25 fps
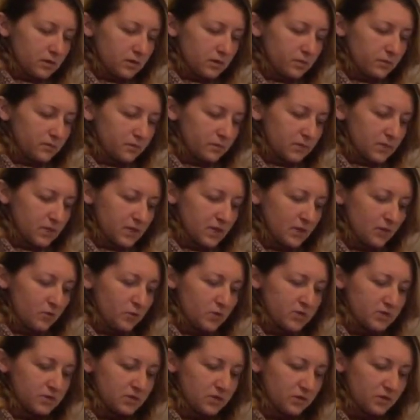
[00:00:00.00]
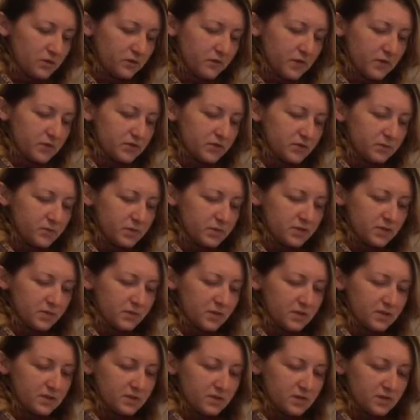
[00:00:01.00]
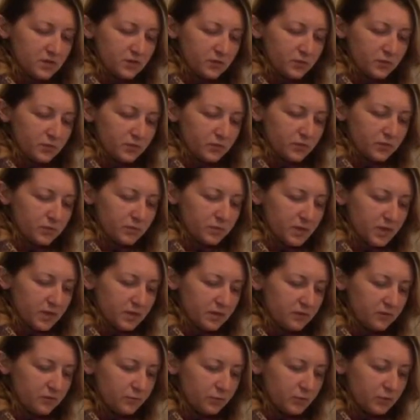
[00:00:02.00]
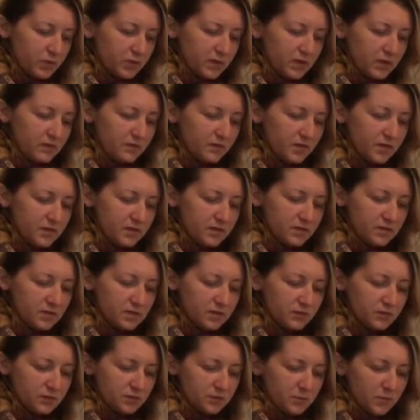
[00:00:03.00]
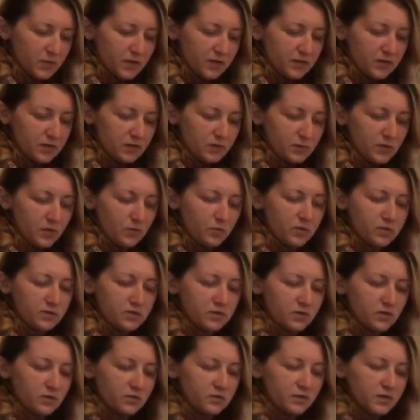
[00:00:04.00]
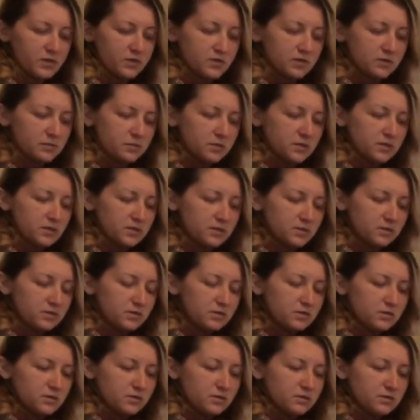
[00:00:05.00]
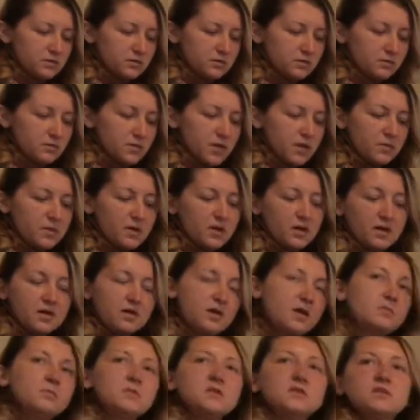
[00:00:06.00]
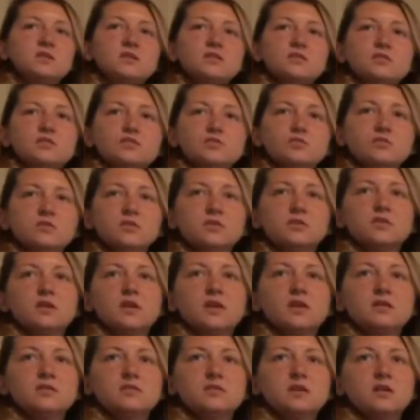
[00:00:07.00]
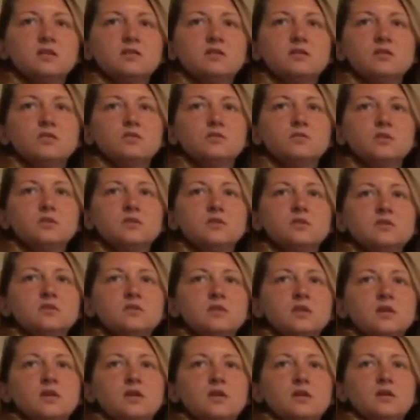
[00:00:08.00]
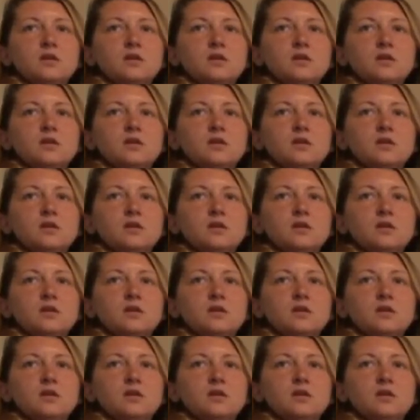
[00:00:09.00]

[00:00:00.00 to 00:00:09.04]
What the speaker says: and take one stalk of vegetables and make 6 foot body of Buddha, invite the 6 foot body to make one stalk of vegetable. Maybe I misunderstood the text. I thought it's